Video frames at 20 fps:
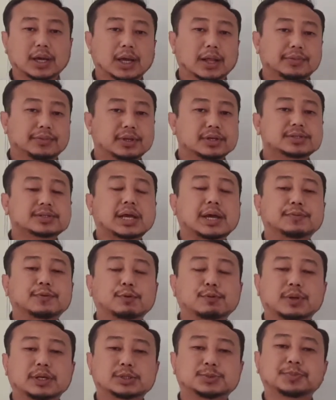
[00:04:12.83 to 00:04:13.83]
This type
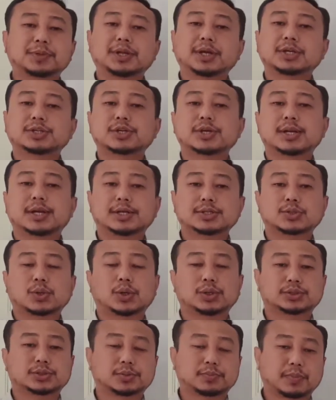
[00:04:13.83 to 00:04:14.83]
of respiration is also